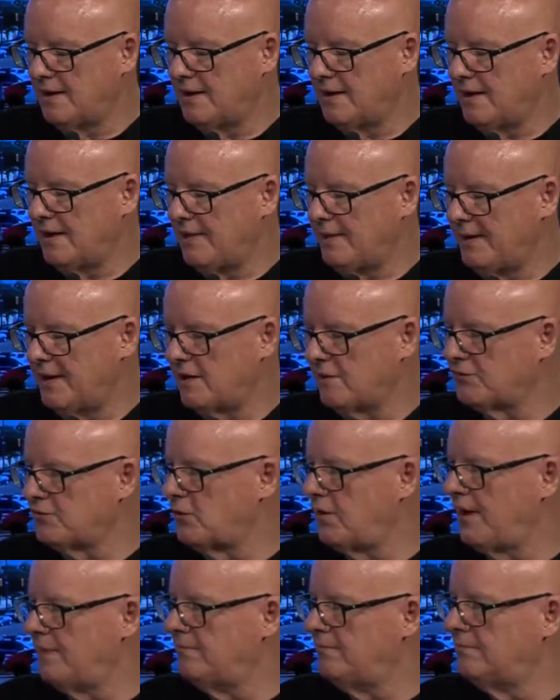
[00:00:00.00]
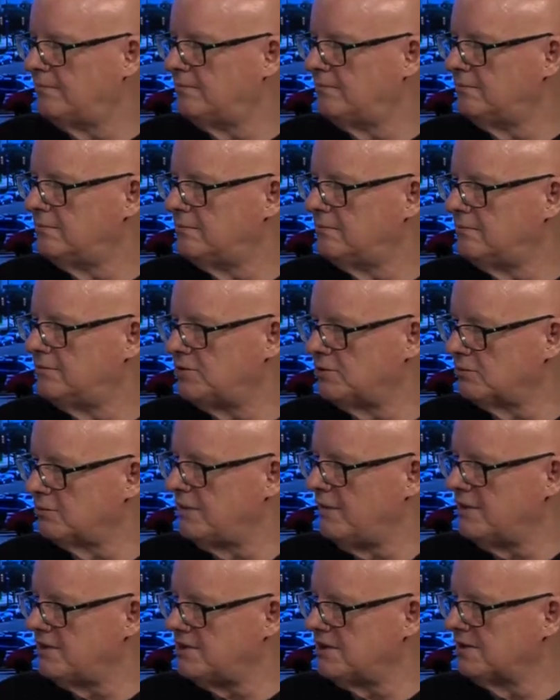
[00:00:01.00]
and then also had
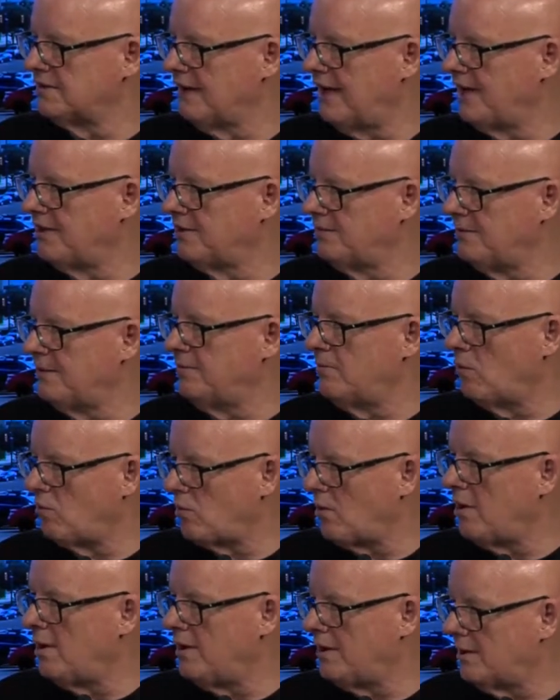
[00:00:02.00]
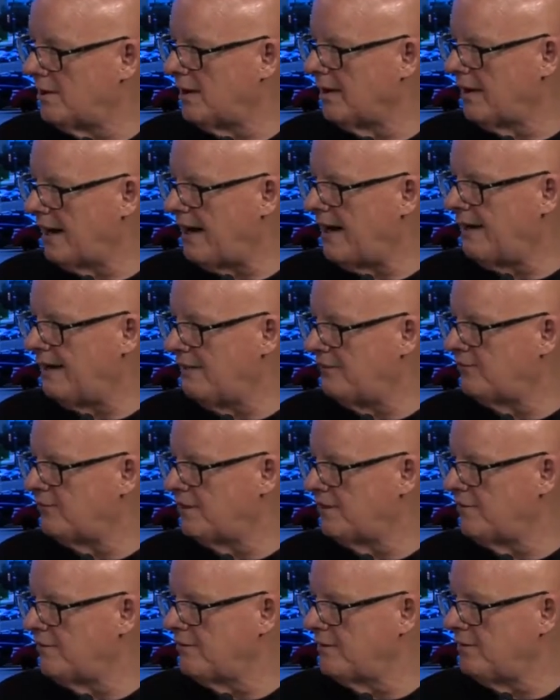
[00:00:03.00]
children that she allowed to be born alive
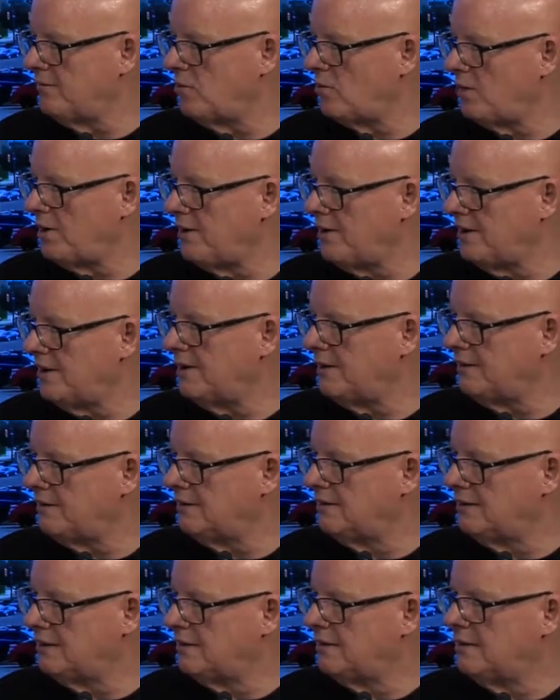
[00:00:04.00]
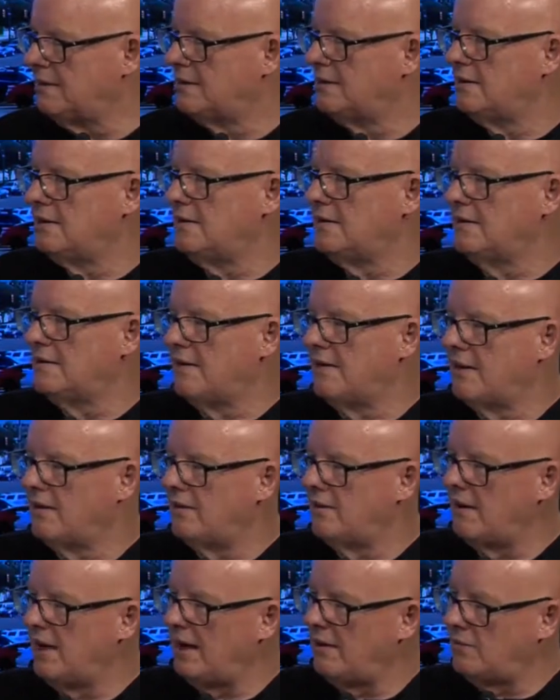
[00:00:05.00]
rather than born dead,
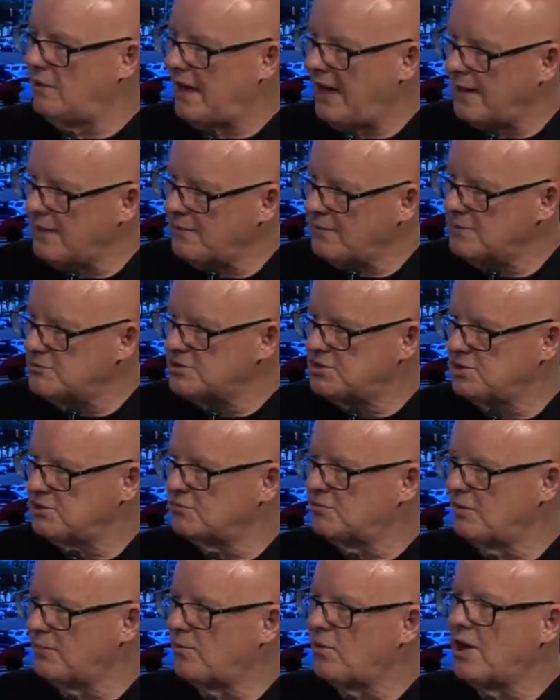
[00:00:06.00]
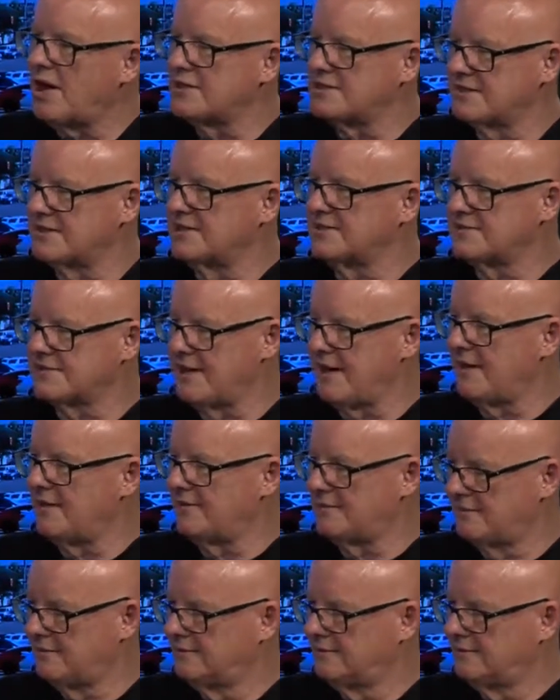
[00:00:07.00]
how do those children process that